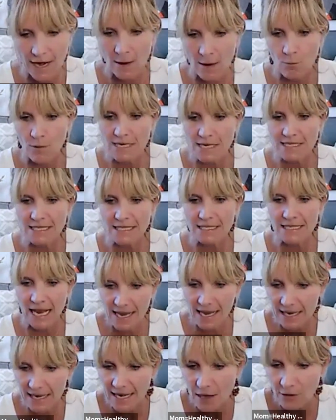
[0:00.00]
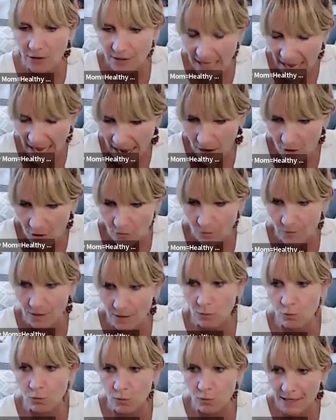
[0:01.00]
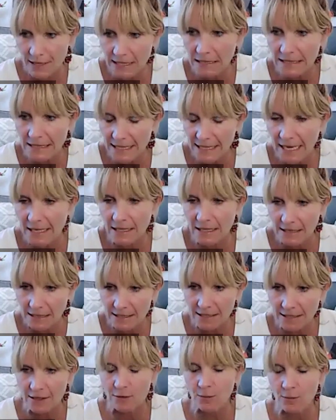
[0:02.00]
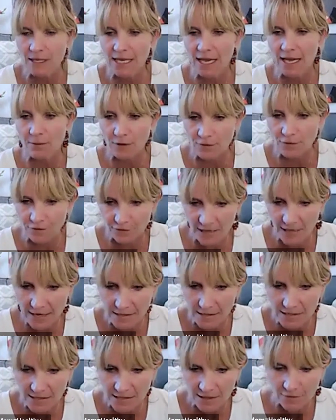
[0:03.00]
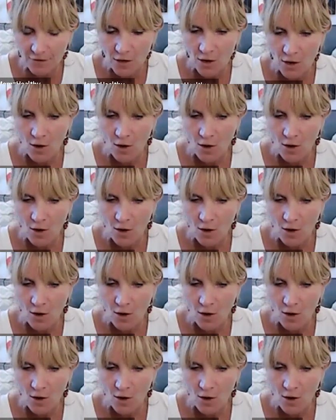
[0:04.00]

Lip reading: And we say it out loud. We really get clear. We get reflective.